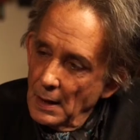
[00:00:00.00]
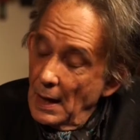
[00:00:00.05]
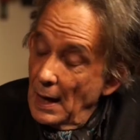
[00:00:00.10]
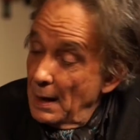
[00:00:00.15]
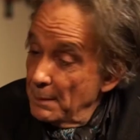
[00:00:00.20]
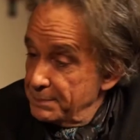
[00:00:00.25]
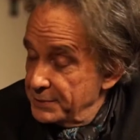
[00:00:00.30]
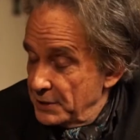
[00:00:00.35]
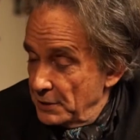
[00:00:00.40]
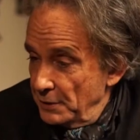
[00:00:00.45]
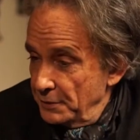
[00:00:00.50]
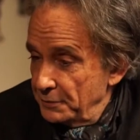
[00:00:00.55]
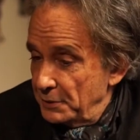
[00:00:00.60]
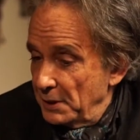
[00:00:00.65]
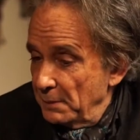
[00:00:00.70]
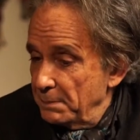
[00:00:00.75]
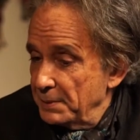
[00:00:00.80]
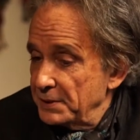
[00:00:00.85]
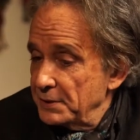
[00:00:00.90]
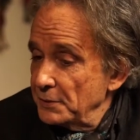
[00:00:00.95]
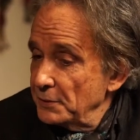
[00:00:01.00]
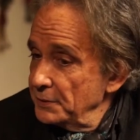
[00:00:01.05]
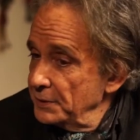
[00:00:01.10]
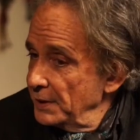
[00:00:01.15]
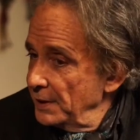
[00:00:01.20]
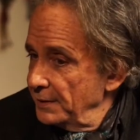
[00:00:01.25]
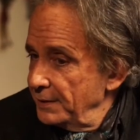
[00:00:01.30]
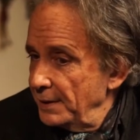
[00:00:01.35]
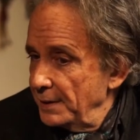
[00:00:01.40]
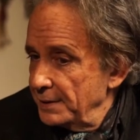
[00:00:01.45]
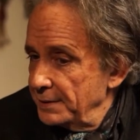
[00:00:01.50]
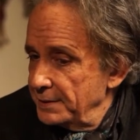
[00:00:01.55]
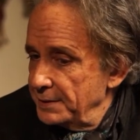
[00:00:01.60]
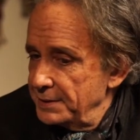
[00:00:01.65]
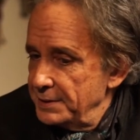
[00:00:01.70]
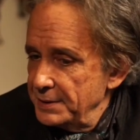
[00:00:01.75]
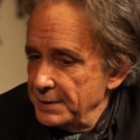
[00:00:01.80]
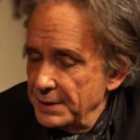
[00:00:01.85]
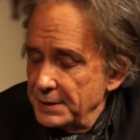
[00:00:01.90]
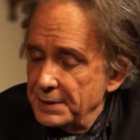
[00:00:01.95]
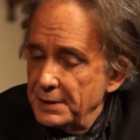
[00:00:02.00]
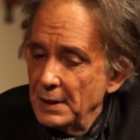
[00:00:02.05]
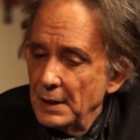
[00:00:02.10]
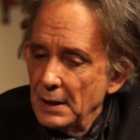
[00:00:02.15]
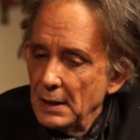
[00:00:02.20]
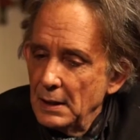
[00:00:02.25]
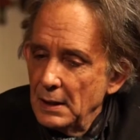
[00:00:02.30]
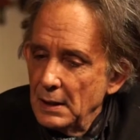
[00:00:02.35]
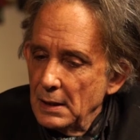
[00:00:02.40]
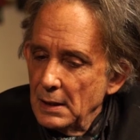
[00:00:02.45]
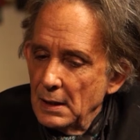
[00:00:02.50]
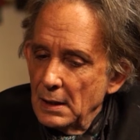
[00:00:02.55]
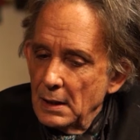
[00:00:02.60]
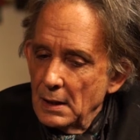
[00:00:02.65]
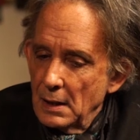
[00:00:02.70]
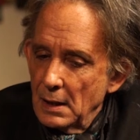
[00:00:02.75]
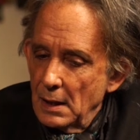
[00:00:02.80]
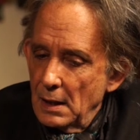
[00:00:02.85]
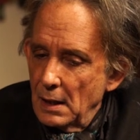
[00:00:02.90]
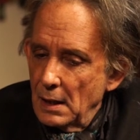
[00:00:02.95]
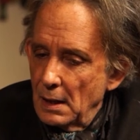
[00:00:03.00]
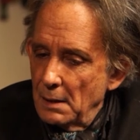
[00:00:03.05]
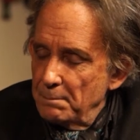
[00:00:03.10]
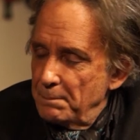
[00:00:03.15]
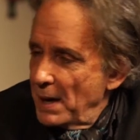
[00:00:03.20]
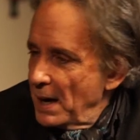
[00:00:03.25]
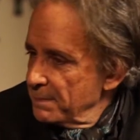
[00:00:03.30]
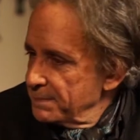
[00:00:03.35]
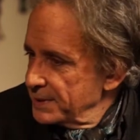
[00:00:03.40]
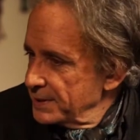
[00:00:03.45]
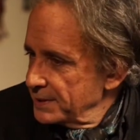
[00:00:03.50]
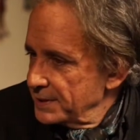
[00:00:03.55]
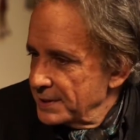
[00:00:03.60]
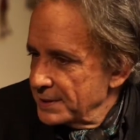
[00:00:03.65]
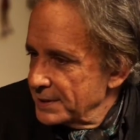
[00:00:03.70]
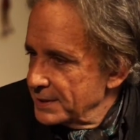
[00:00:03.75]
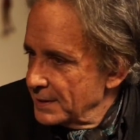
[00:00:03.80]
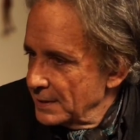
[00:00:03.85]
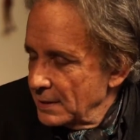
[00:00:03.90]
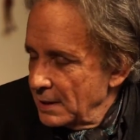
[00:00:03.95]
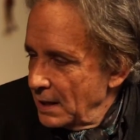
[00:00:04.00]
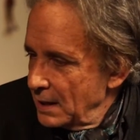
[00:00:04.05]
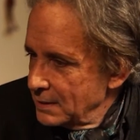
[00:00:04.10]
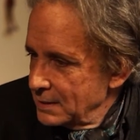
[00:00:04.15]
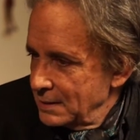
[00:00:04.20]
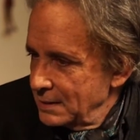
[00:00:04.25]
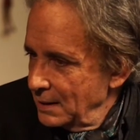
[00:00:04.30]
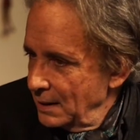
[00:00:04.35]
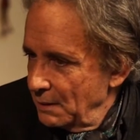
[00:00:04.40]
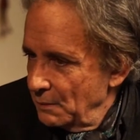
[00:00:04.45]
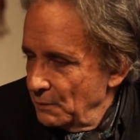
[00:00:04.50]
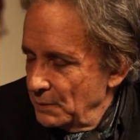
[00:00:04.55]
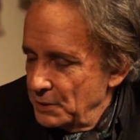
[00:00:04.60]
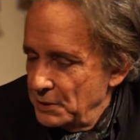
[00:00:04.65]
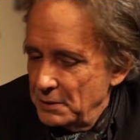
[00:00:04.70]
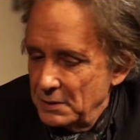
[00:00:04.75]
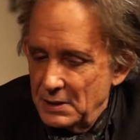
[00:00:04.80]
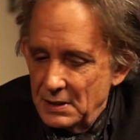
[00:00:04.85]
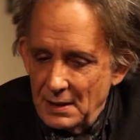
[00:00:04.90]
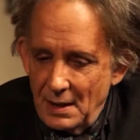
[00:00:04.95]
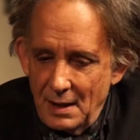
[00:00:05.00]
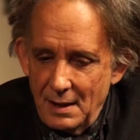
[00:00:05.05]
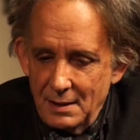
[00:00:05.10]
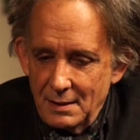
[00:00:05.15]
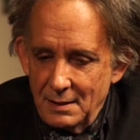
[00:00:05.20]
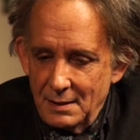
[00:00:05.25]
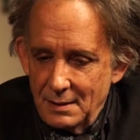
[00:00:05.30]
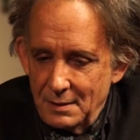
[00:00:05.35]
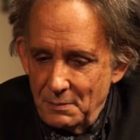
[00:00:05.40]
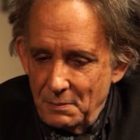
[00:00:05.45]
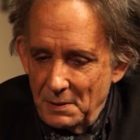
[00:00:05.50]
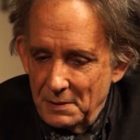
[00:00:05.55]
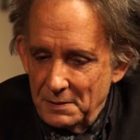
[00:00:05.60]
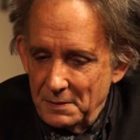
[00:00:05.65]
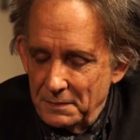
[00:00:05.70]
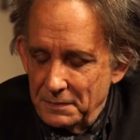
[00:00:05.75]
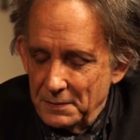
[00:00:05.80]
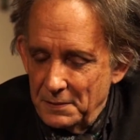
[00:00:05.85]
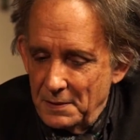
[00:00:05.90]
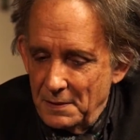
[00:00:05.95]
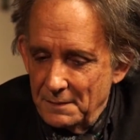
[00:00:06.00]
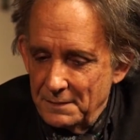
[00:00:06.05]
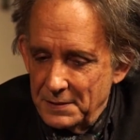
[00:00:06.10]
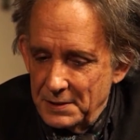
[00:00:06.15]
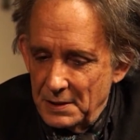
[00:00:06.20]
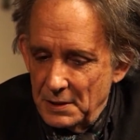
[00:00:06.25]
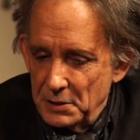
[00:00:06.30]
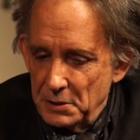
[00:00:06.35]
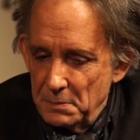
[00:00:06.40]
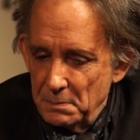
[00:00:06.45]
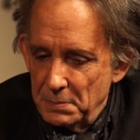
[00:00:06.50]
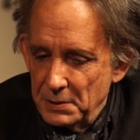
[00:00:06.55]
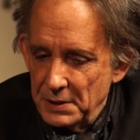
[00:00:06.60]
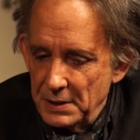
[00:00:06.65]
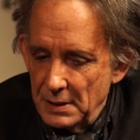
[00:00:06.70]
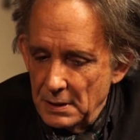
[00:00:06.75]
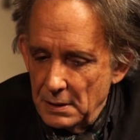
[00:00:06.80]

Absolutely, but on the other hand, isn't it? And perhaps this is the last thing we should say in this wonderful conversation, but